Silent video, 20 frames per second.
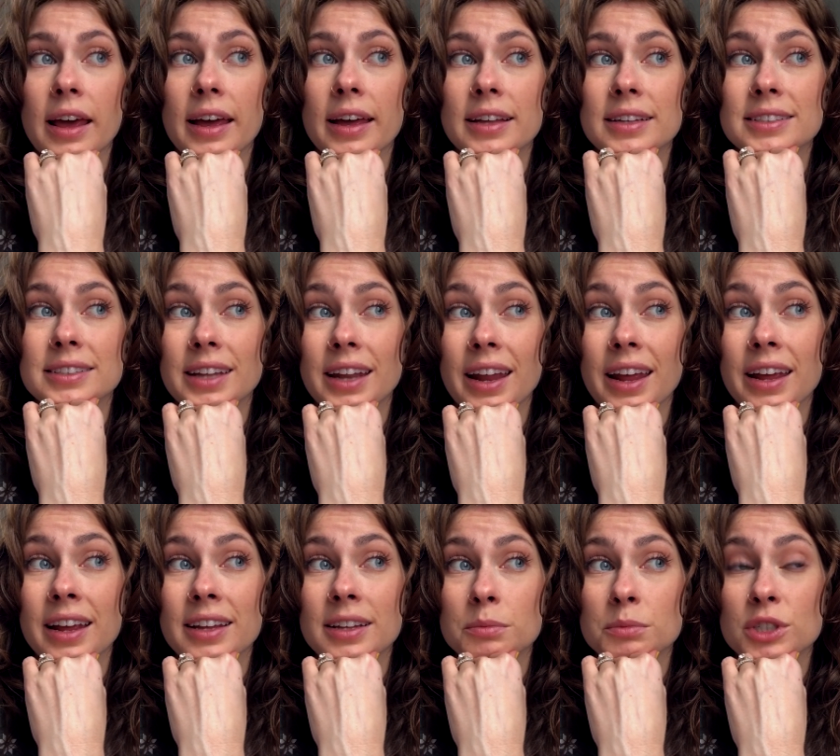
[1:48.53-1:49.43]
And
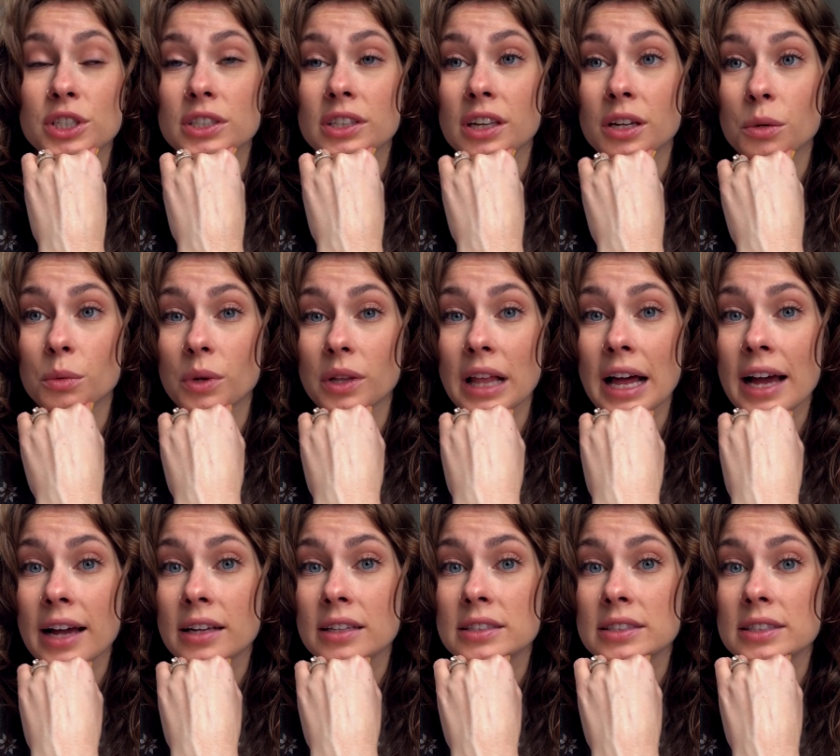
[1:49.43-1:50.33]
today I'm just gonna
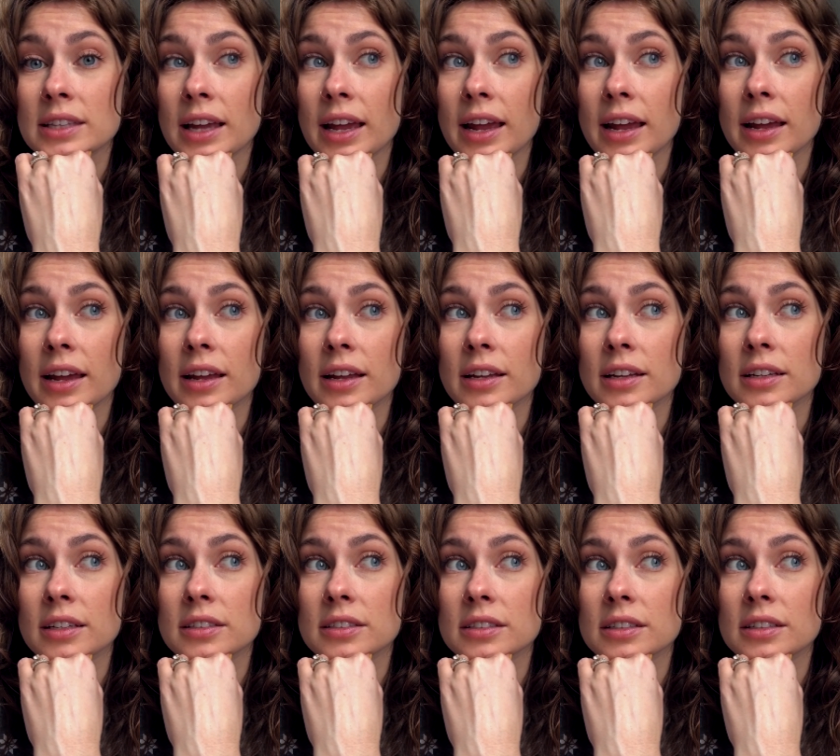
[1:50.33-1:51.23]
relax
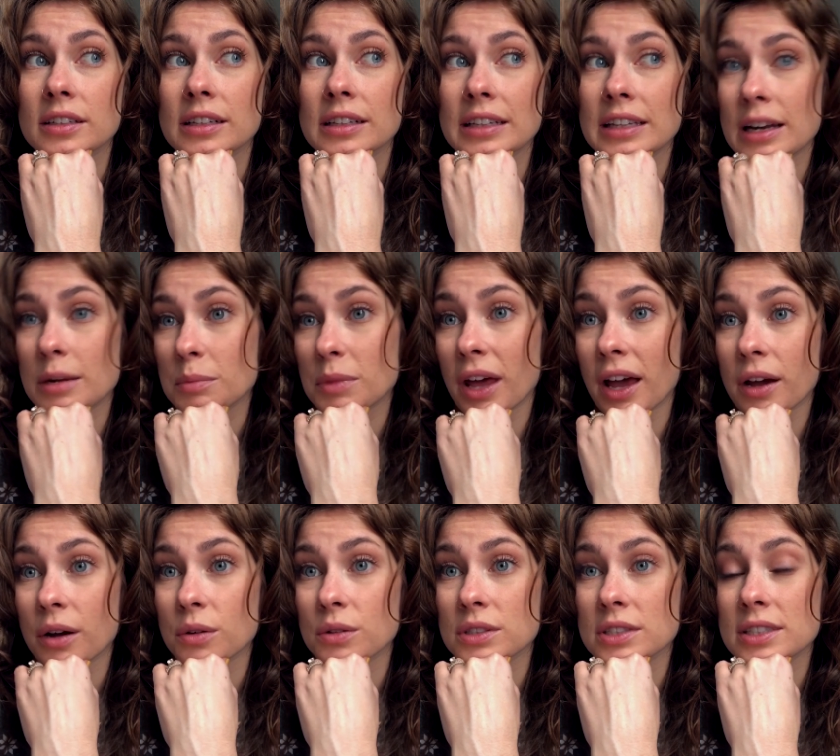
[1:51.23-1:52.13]
and clean up the
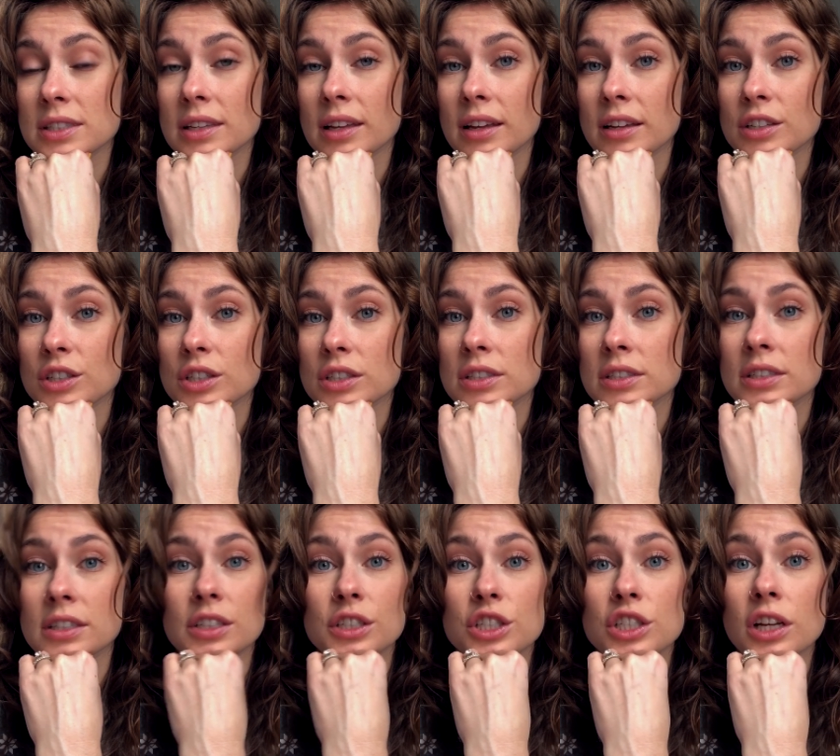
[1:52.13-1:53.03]
house and
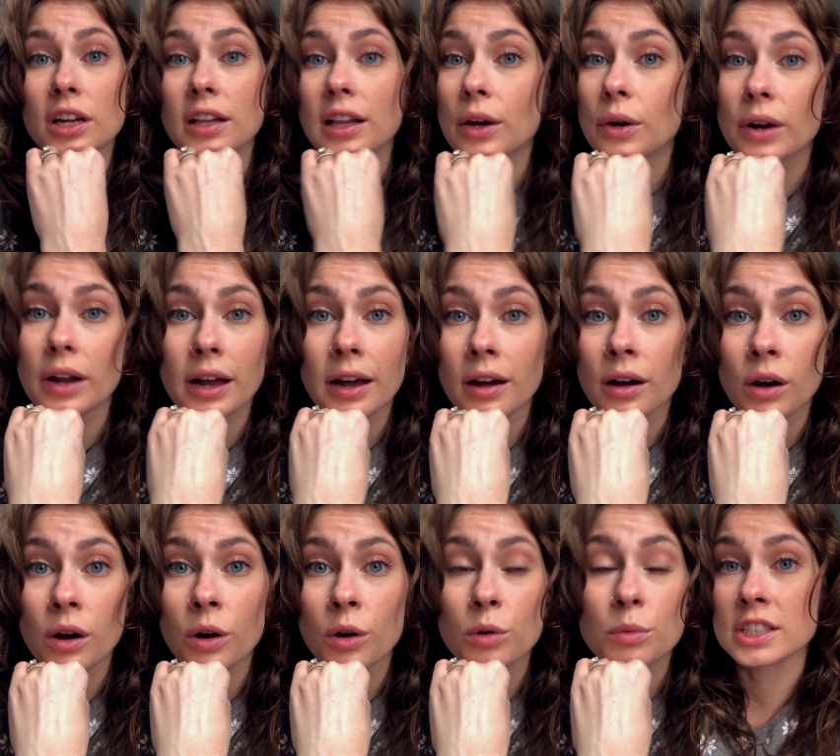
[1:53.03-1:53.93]
just chill out at
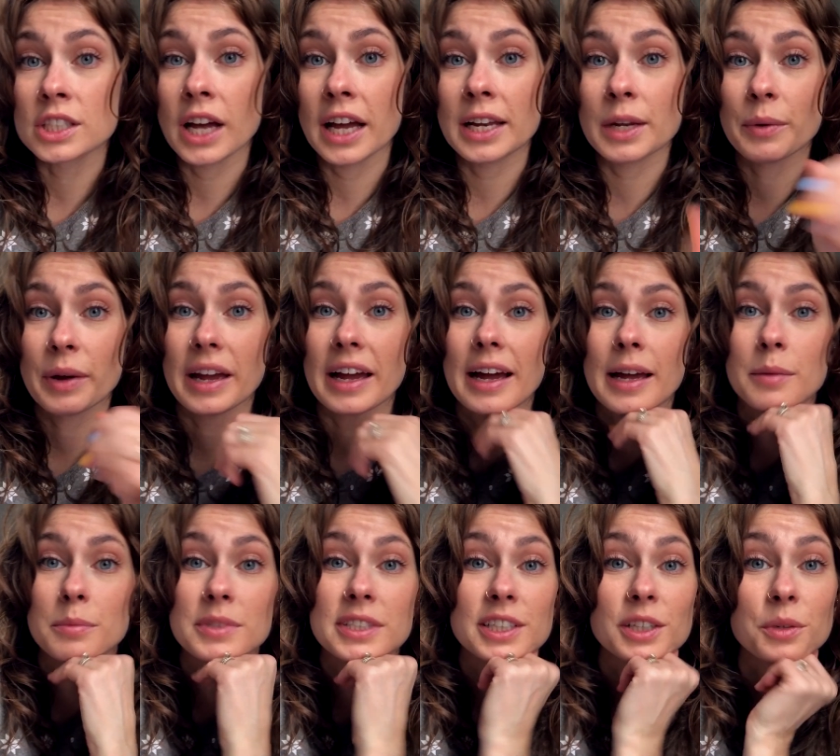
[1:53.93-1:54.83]
home. So anyway,
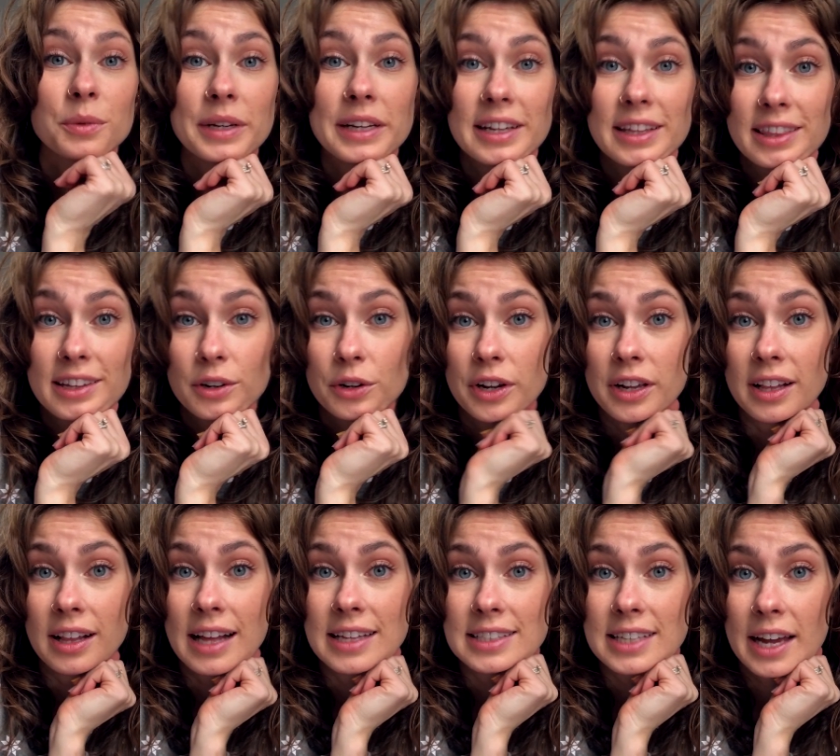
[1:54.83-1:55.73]
I'm still reading The Green
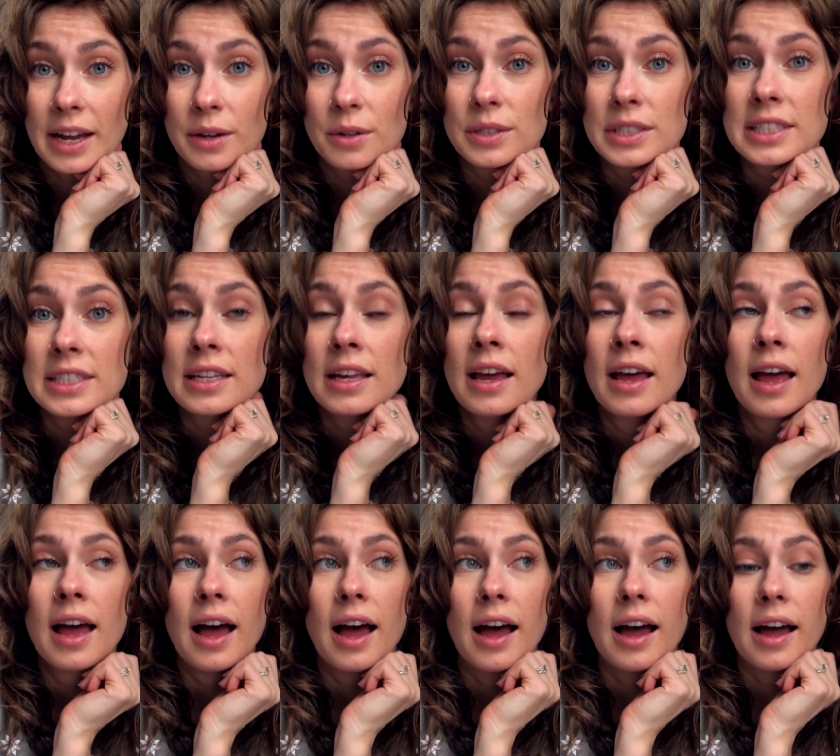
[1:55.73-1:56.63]
Glass House.
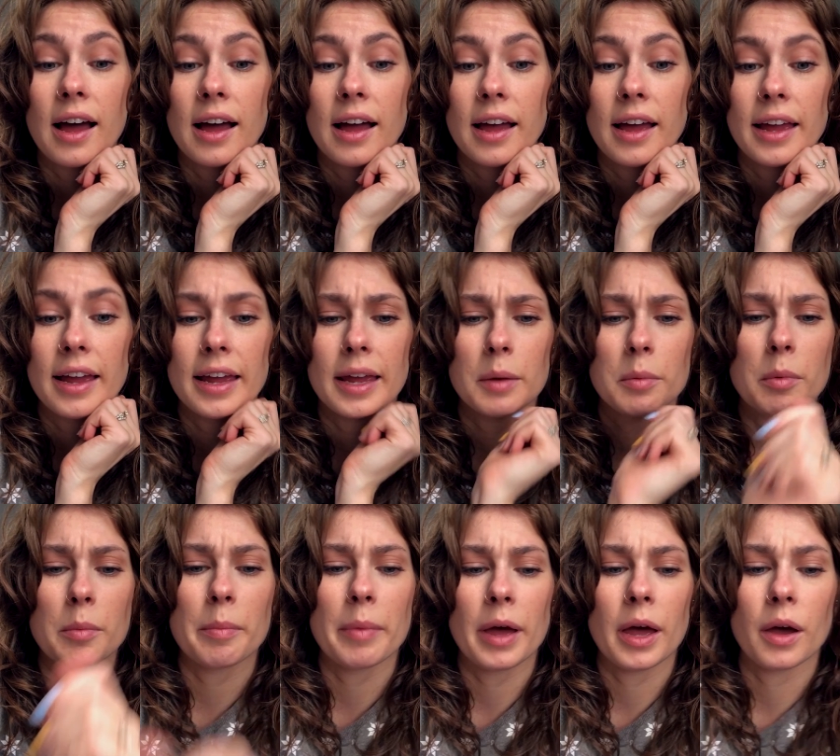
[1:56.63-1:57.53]
I am
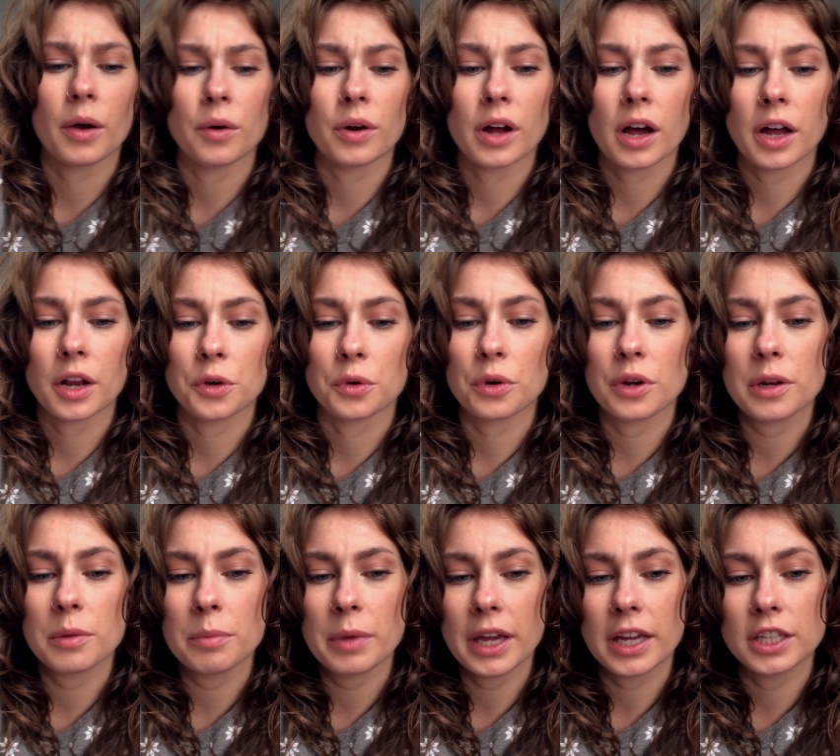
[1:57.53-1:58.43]
about
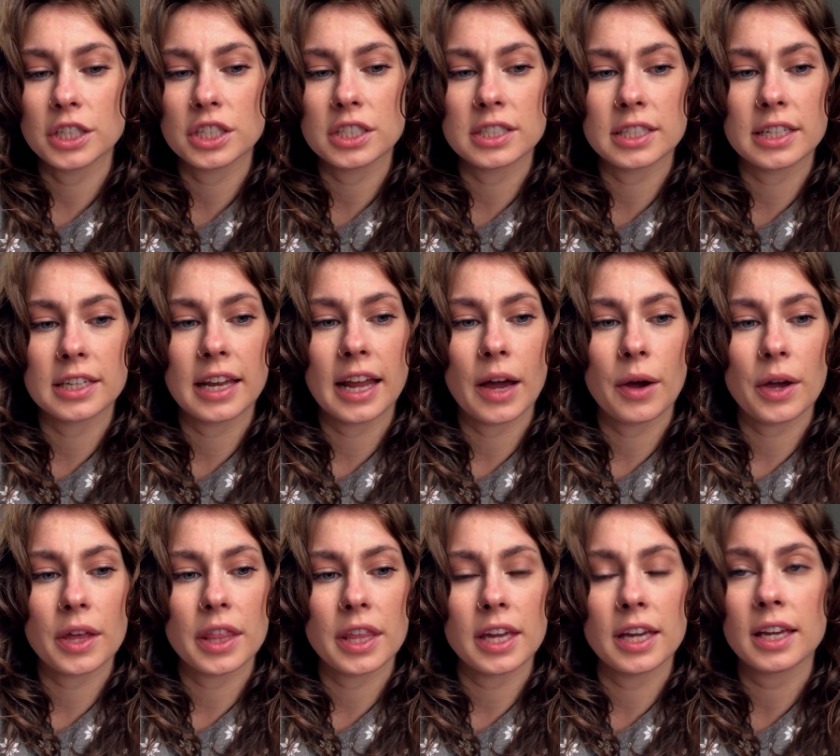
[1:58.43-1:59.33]
100 pages in now,
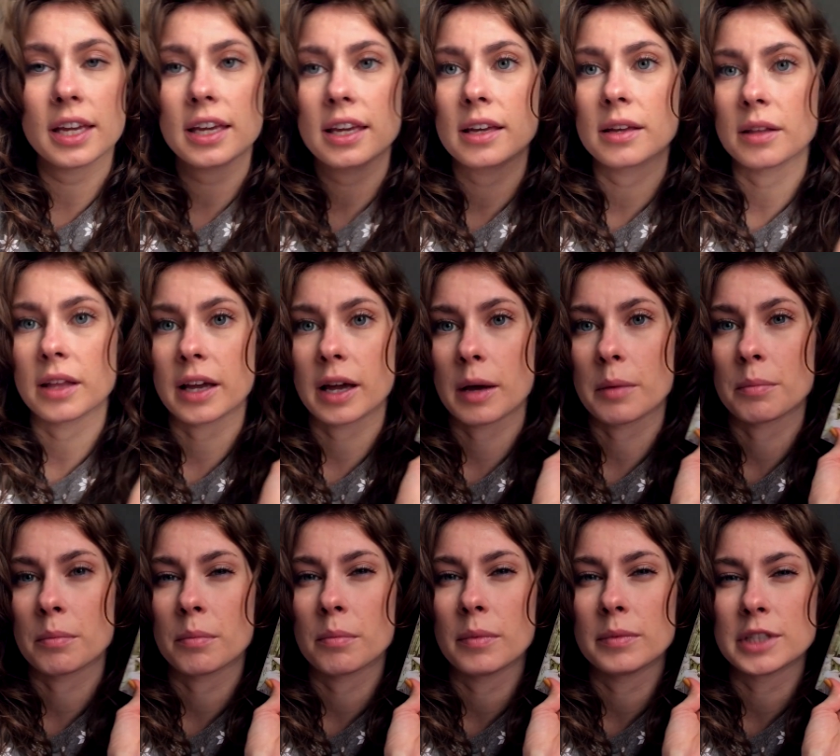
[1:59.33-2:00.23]
I think. Like
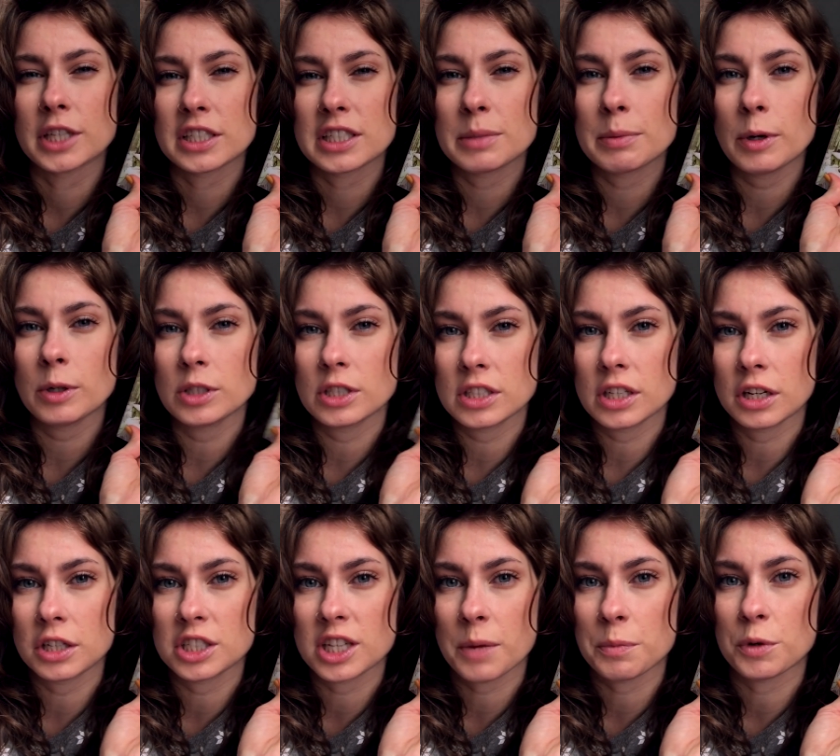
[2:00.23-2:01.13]
I'm just about to
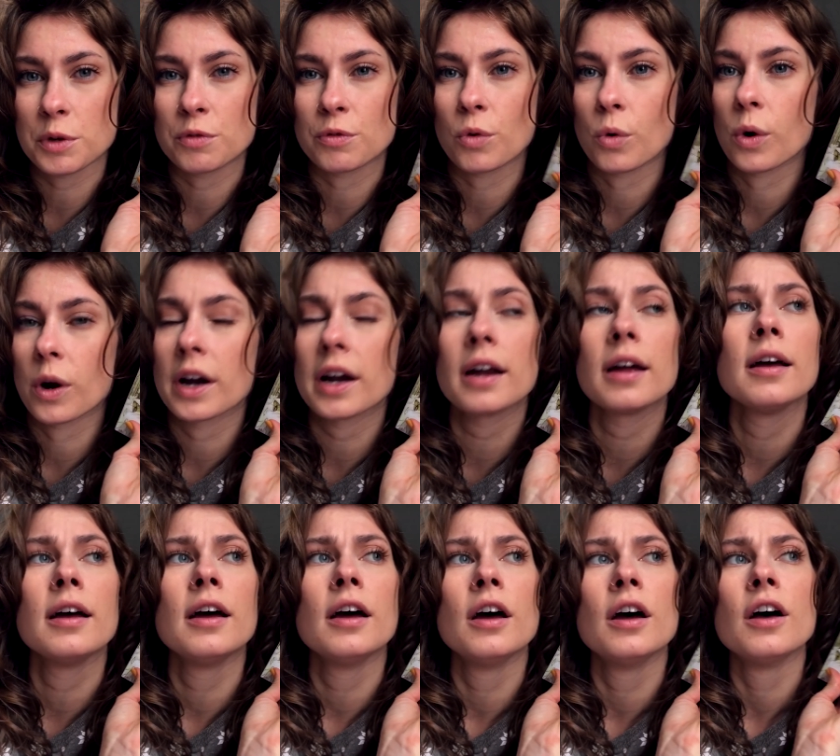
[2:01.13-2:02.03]
start chapter four.
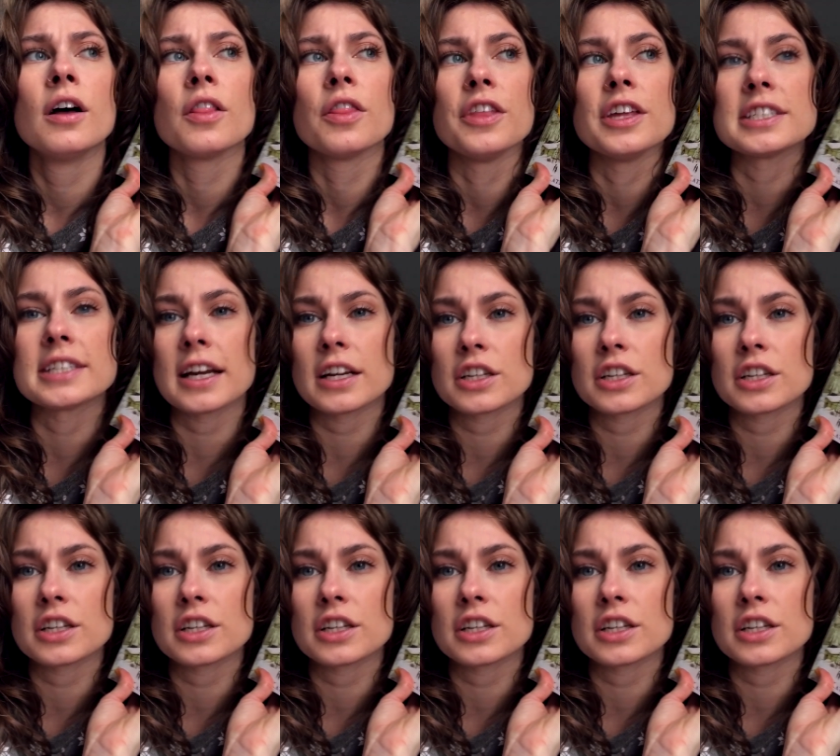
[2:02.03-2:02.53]
This